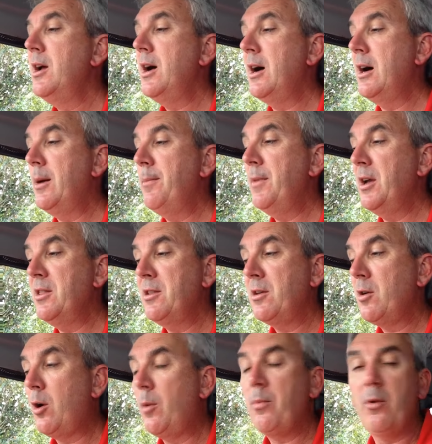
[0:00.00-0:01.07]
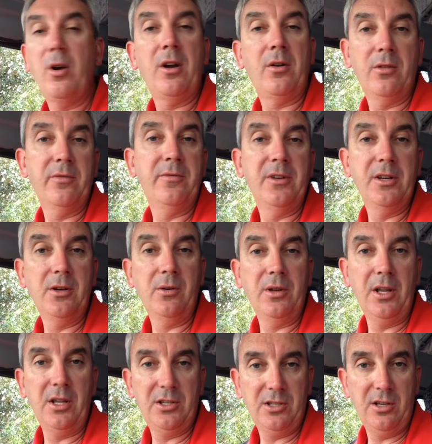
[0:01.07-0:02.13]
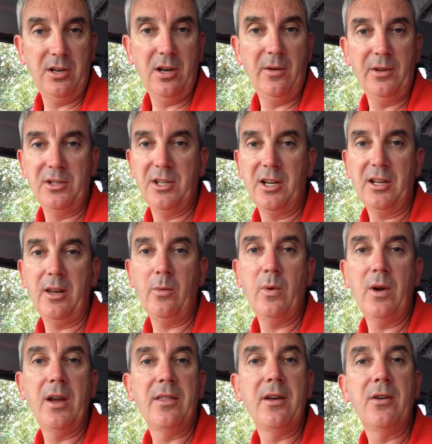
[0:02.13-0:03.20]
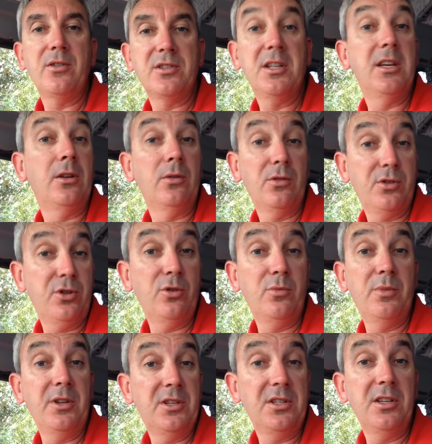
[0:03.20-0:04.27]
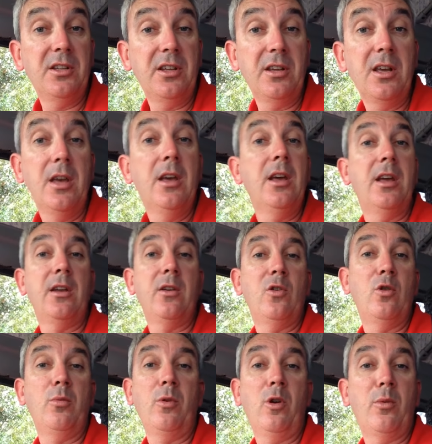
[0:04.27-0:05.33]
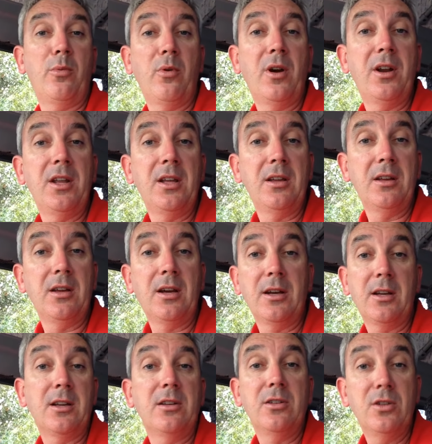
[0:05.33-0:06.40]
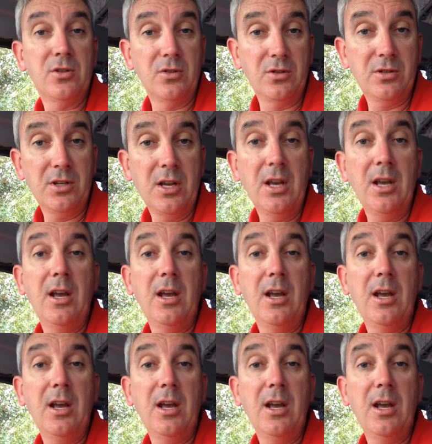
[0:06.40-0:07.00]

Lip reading: And the operator of the vehicle needs to know exactly where those needles should be sitting in normal operating conditions.